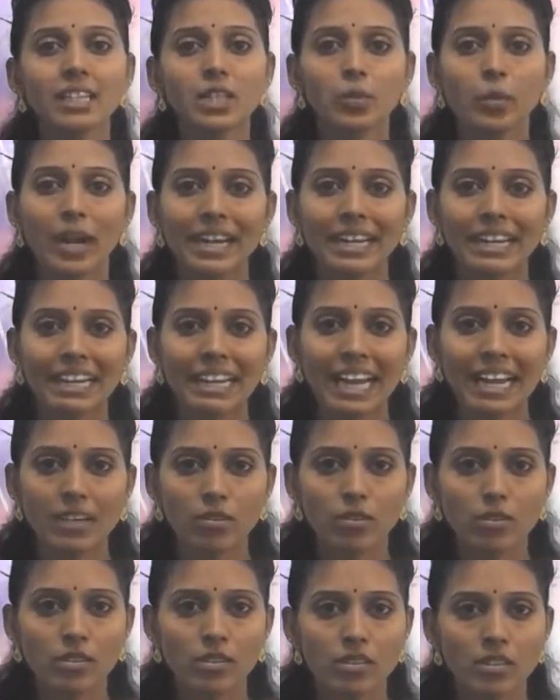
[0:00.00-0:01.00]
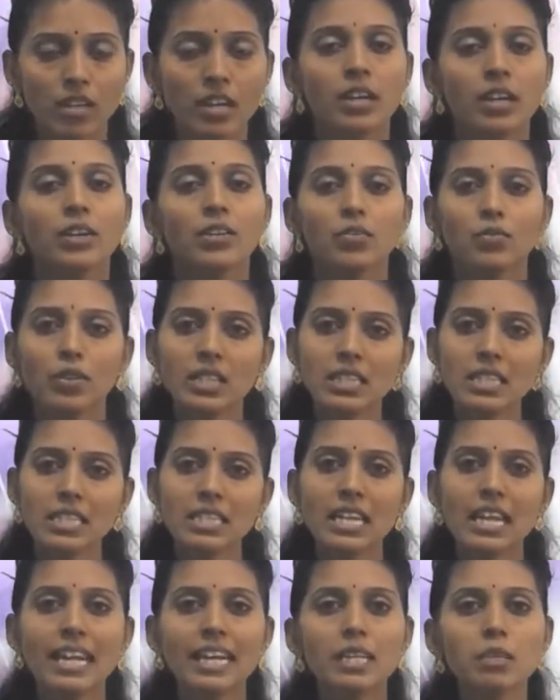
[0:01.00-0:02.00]
the quadrilaterals?
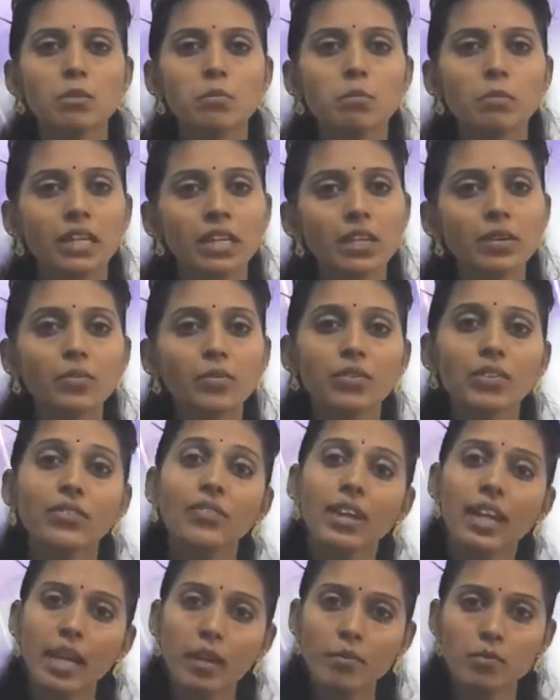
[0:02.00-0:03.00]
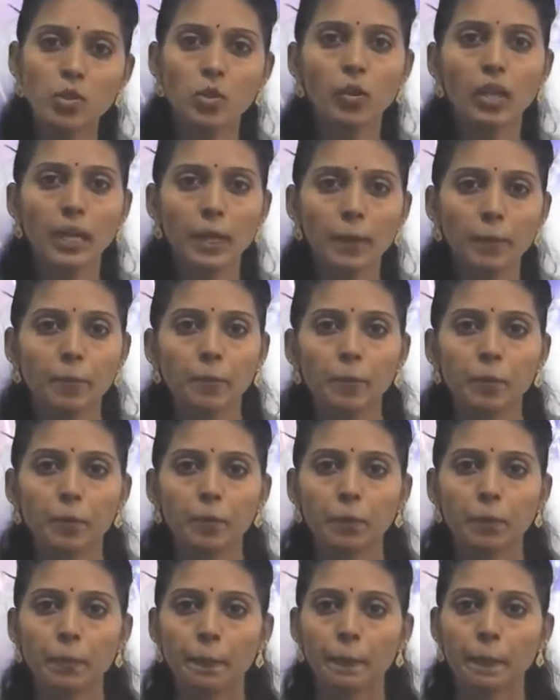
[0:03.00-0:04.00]
First, let me give the names only.
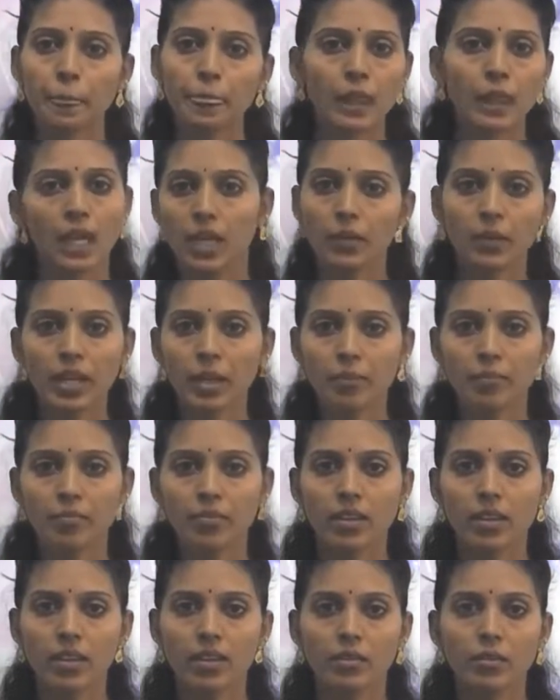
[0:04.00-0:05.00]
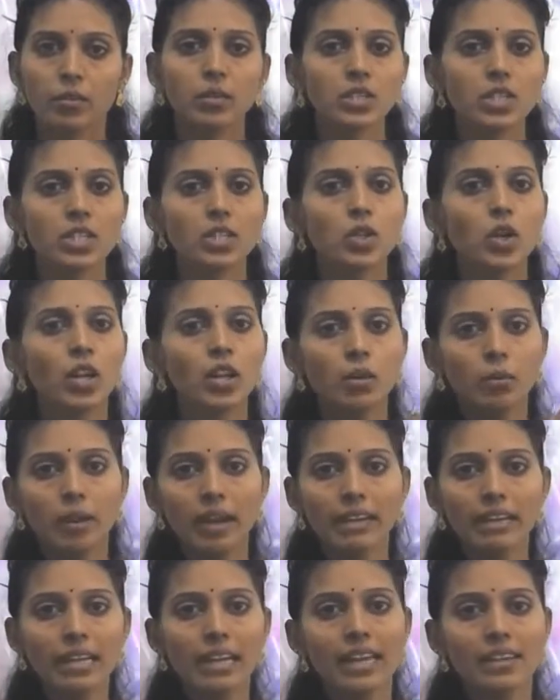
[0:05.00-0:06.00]
Okay, what and all
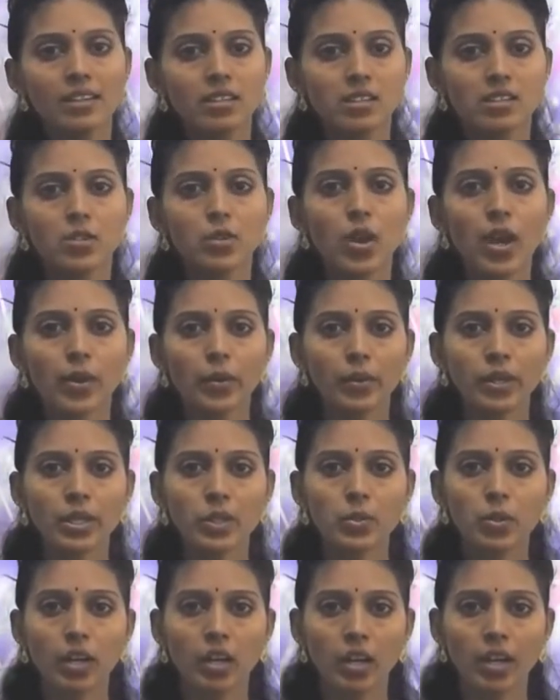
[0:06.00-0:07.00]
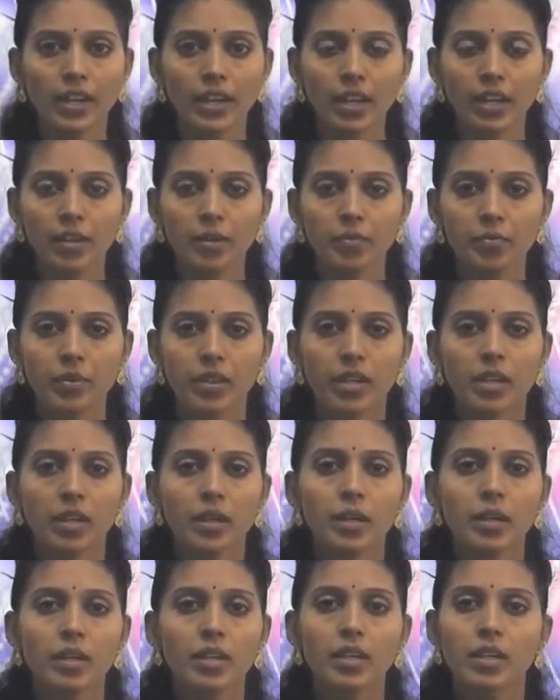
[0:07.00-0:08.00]
quadrilaterals you are going to learn here.
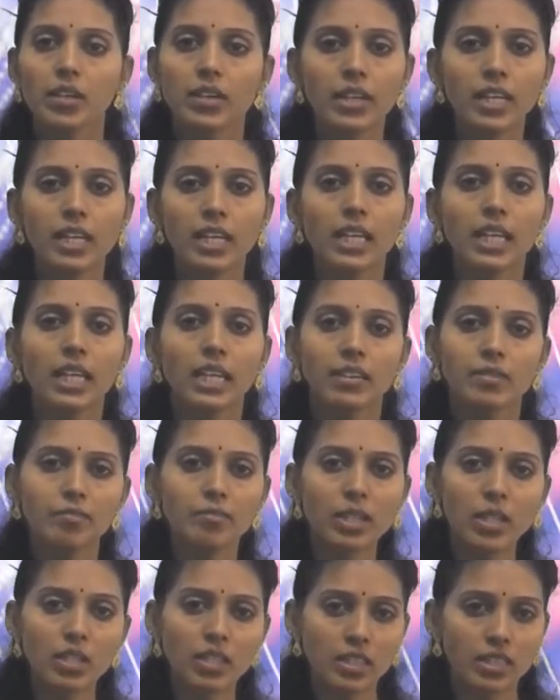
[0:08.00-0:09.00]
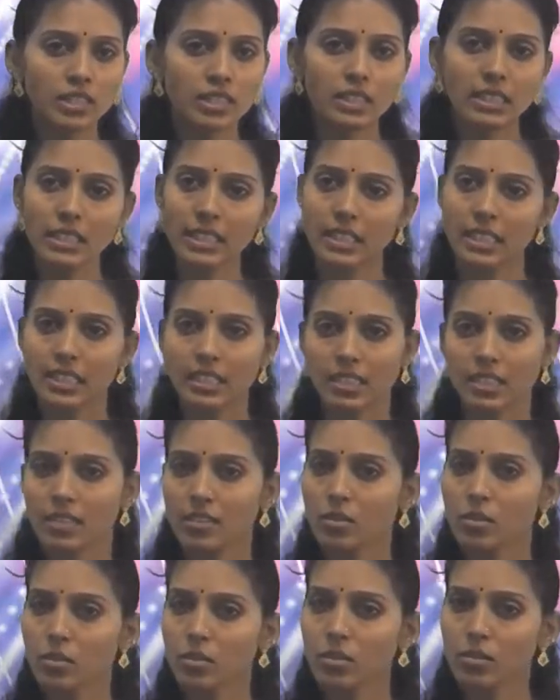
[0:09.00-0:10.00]
Okay, because see,
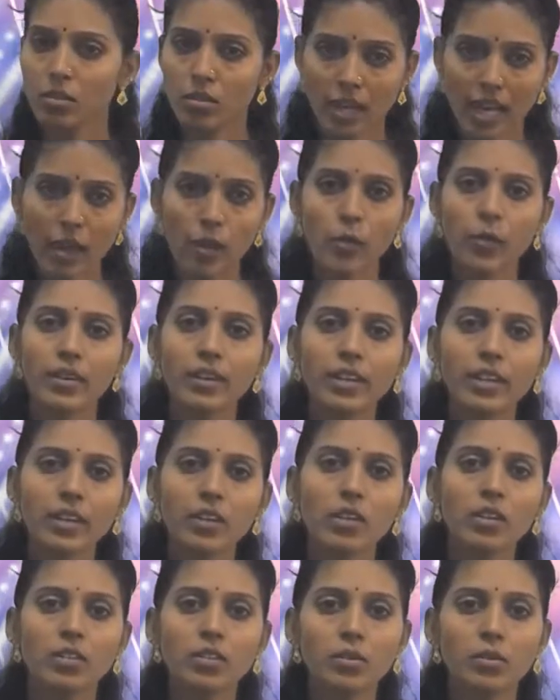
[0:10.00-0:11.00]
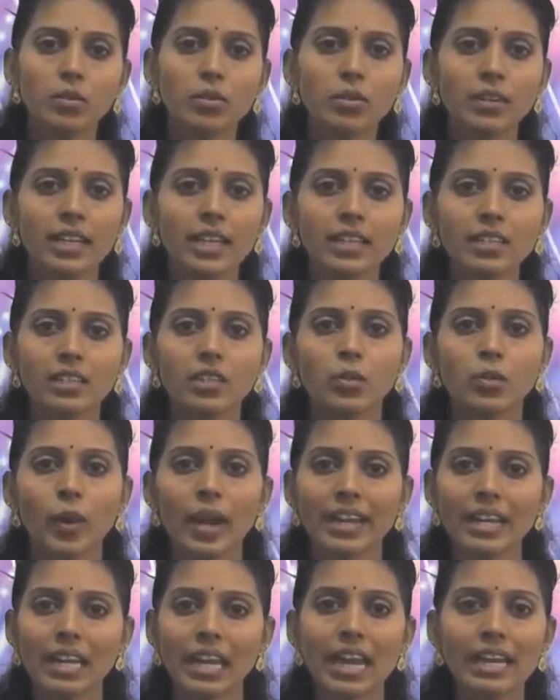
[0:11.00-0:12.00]
you already got to know that a
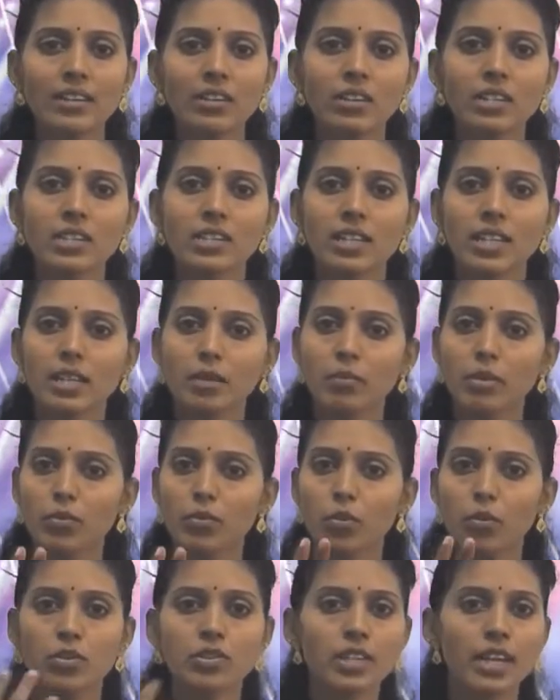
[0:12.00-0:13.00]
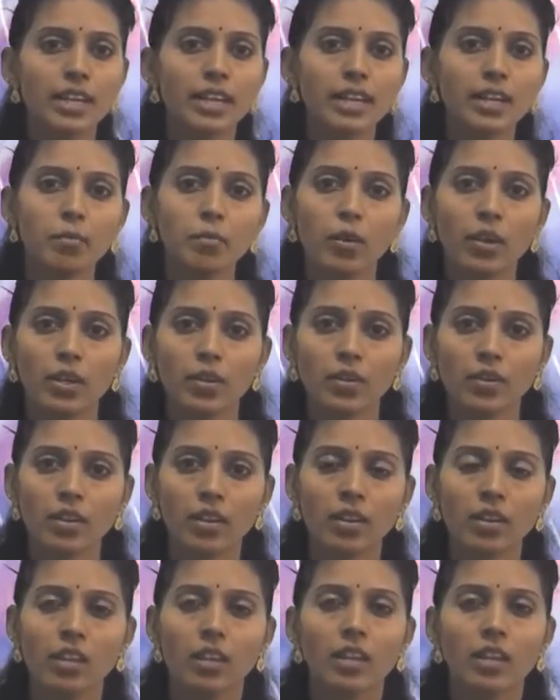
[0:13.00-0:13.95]
quadrilateral is nothing but four-sided polygon.